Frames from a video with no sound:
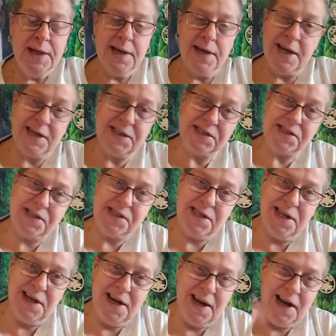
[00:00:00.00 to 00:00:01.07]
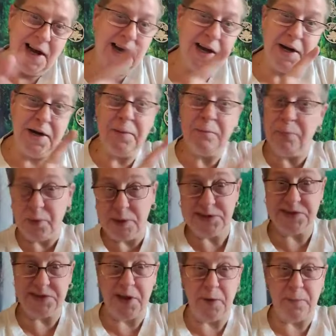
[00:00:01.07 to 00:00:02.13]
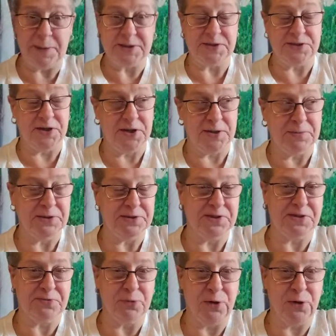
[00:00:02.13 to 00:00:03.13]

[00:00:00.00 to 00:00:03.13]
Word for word: Guys, I got an important topic to talk about this